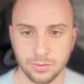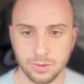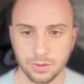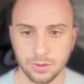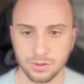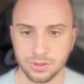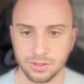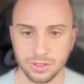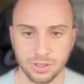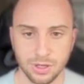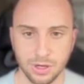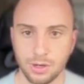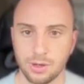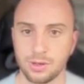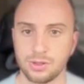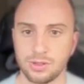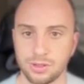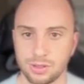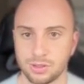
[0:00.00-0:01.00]

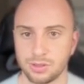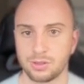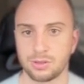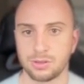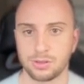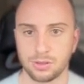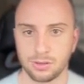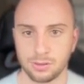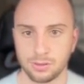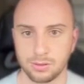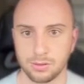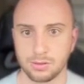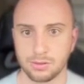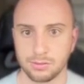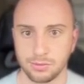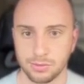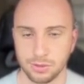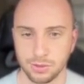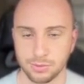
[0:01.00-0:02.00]
CEOs,
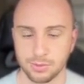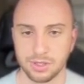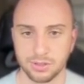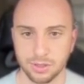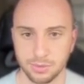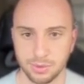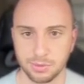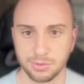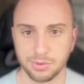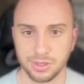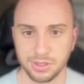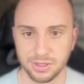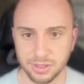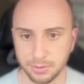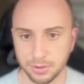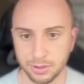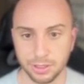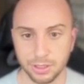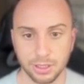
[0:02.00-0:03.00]
assuming that's going to be pretty
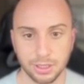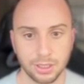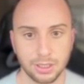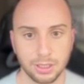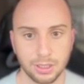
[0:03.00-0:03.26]
similar.